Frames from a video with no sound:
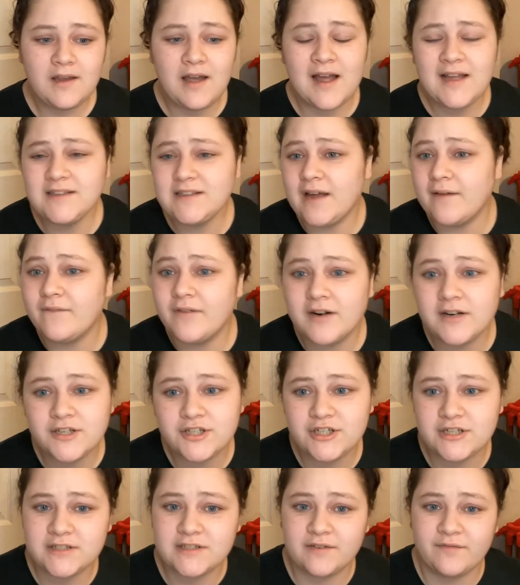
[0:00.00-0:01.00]
I love her.
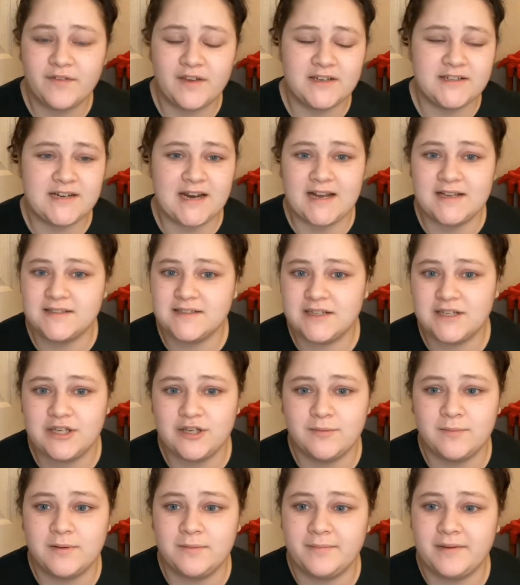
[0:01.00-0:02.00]
She's a fantastic
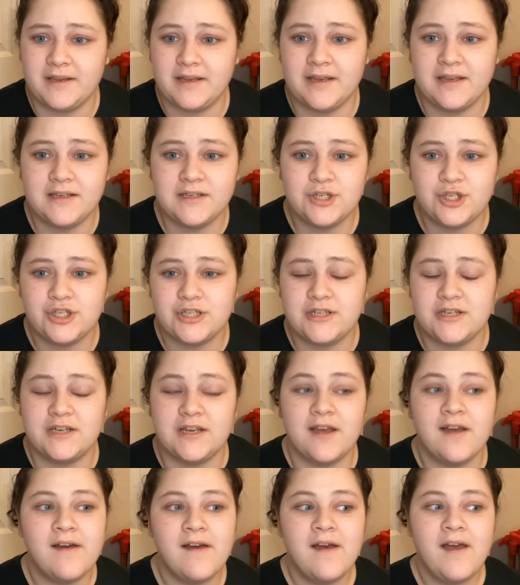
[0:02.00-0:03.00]
human being.
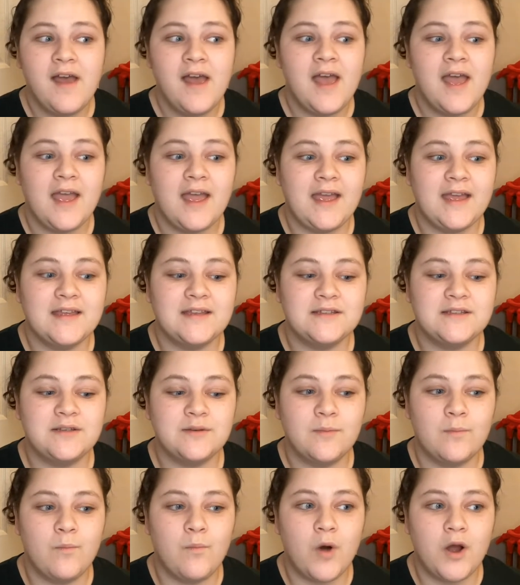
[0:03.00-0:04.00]
She is
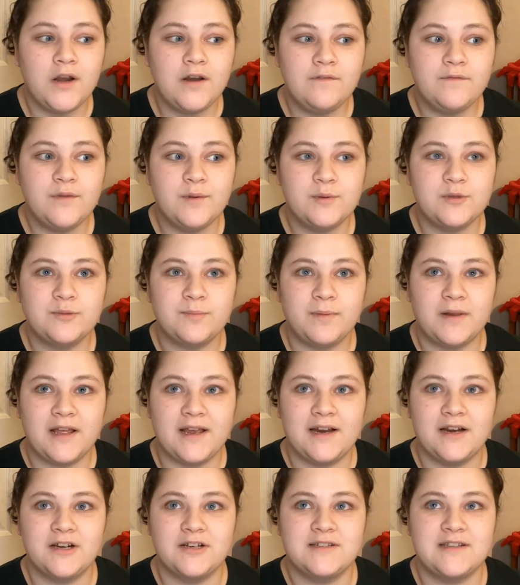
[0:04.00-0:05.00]
one of those
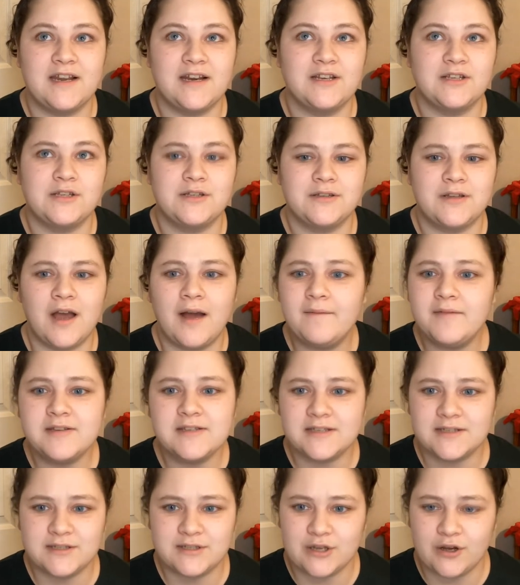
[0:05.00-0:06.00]
players that is
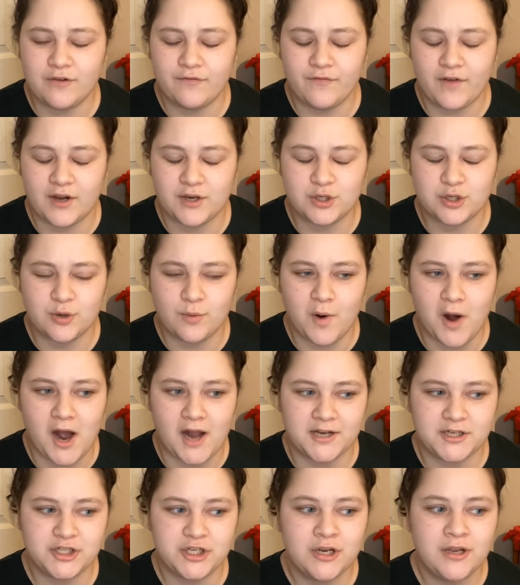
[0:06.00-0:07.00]
obviously so fun to
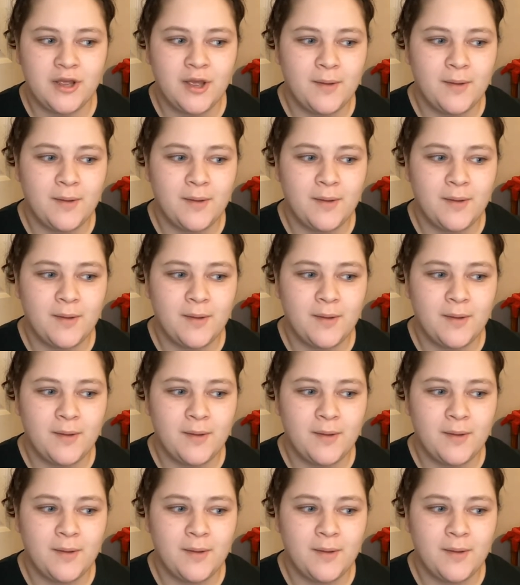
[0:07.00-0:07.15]
watch.